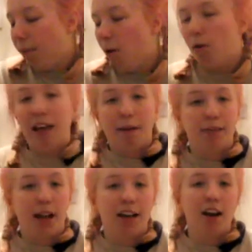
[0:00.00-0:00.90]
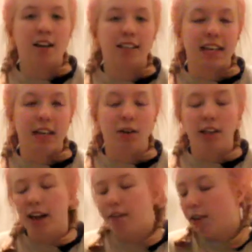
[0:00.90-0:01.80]
or the apps that I can't delete on
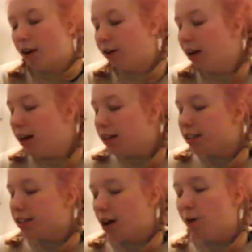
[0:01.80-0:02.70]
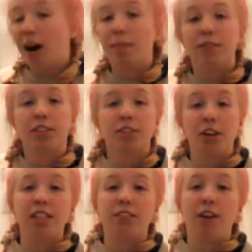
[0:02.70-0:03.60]
the iPhone. So I'm
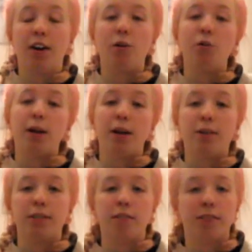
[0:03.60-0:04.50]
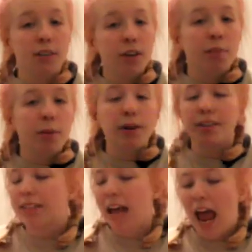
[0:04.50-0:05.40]
transferring all my notes over to
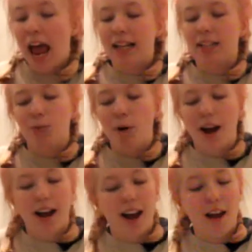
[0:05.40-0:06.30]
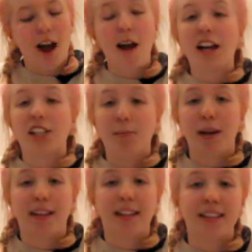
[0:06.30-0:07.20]
notebooks, hence why I actually
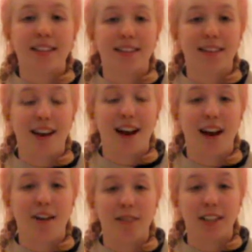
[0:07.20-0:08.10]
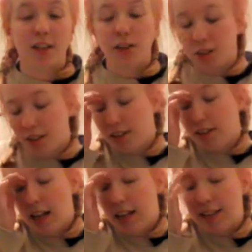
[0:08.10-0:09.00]
made this
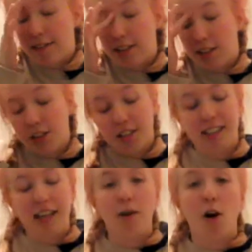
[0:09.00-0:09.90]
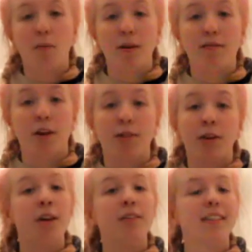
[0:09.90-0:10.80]
resolutions on my phone
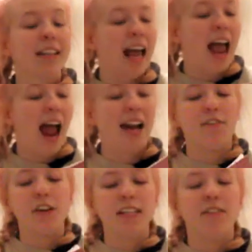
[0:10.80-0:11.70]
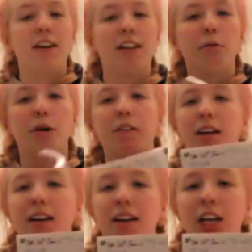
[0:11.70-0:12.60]
notes, and I've transferred them
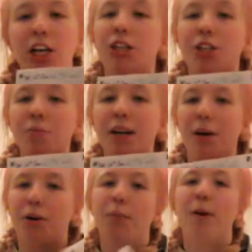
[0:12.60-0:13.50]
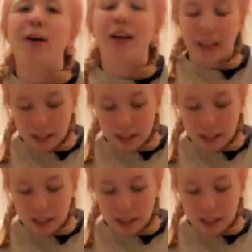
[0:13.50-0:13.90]
over to my notebook.